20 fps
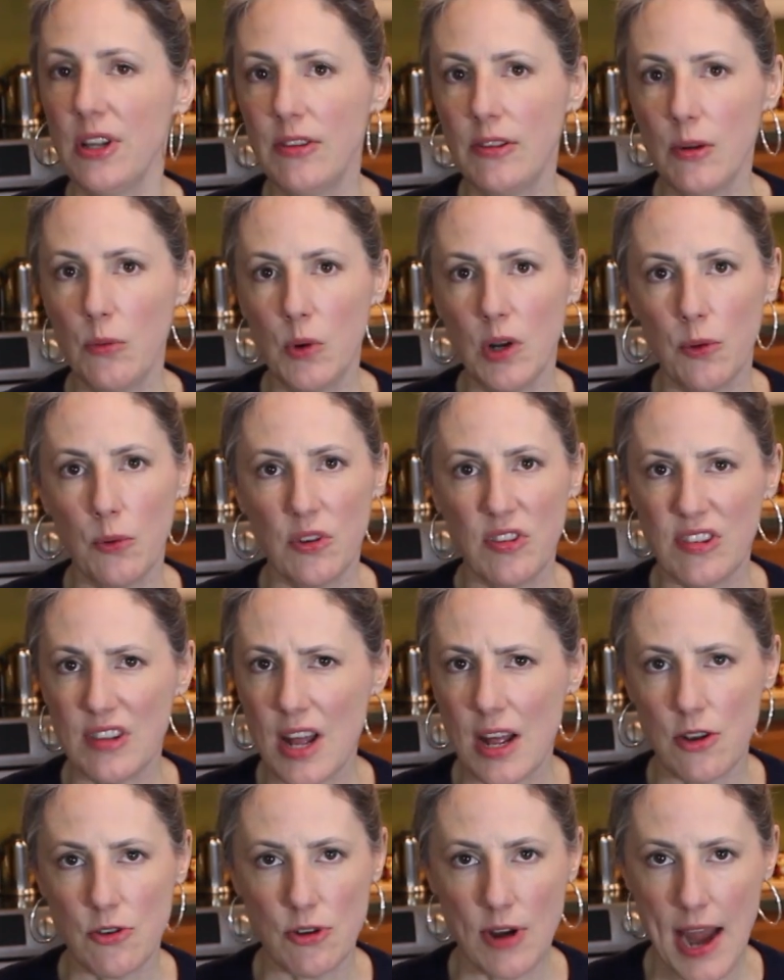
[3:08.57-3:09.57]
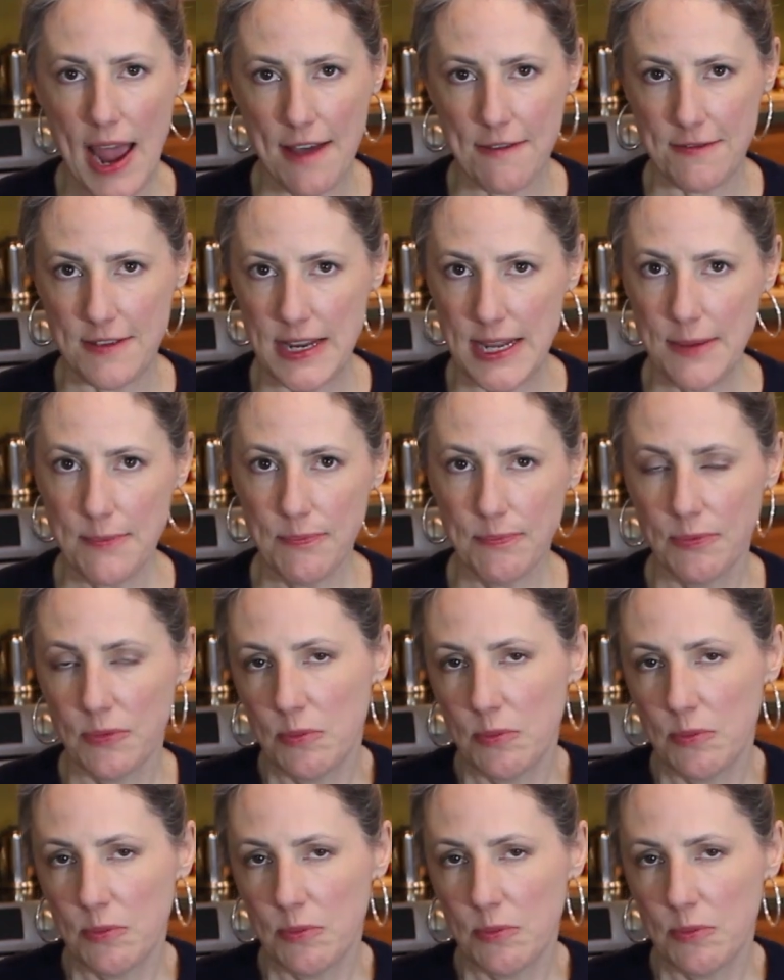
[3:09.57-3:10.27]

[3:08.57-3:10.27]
it somewhere where it's not drafty,